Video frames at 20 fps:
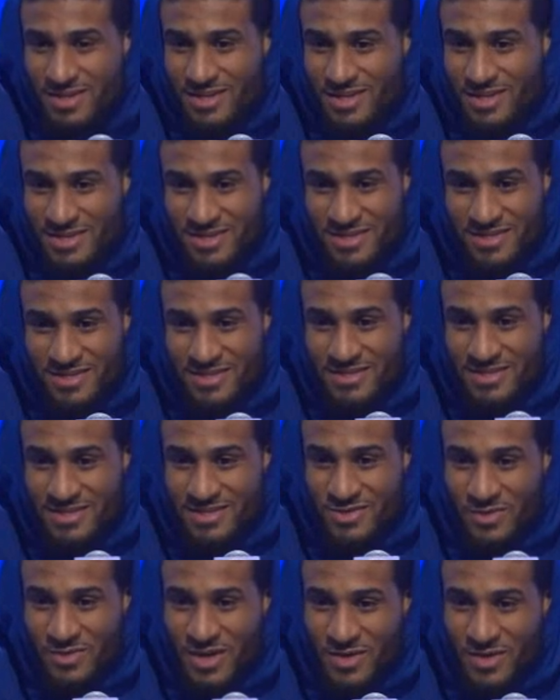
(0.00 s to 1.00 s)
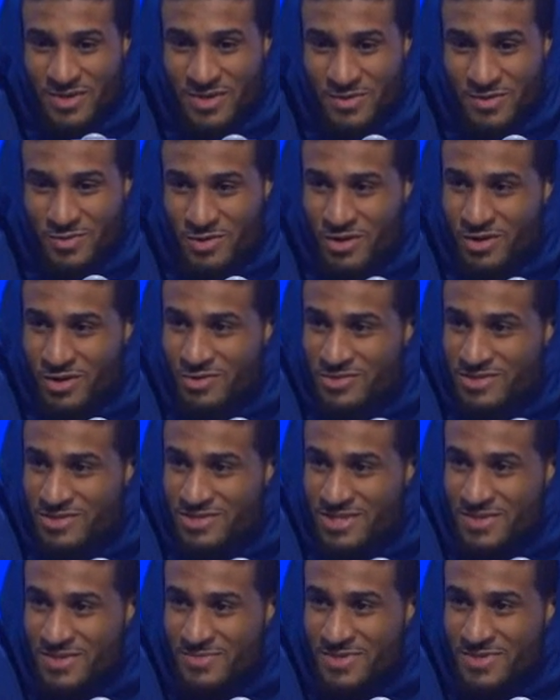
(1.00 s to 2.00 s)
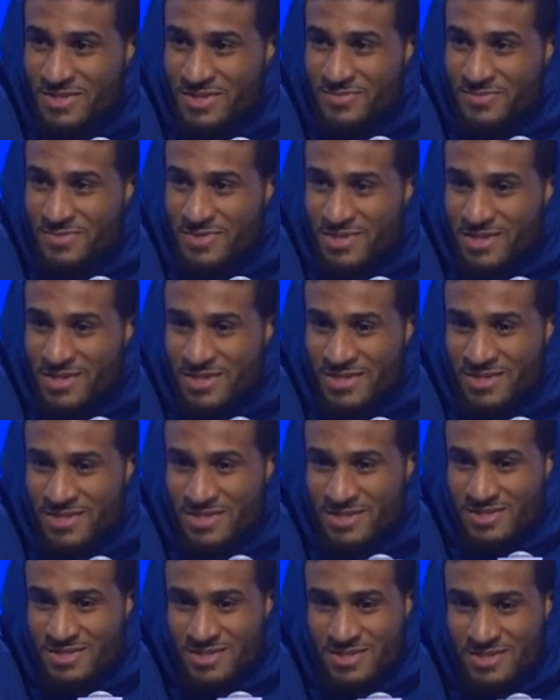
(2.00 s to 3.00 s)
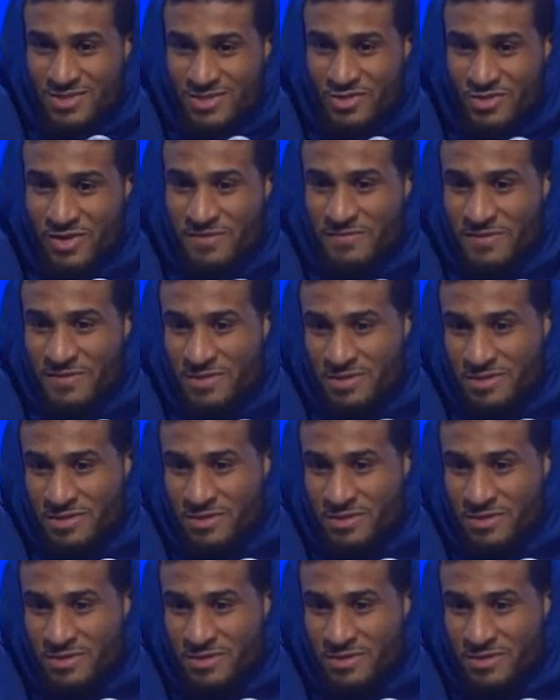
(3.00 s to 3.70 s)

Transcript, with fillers: And it just so happened that we were all on the same team, and it's just a great feeling.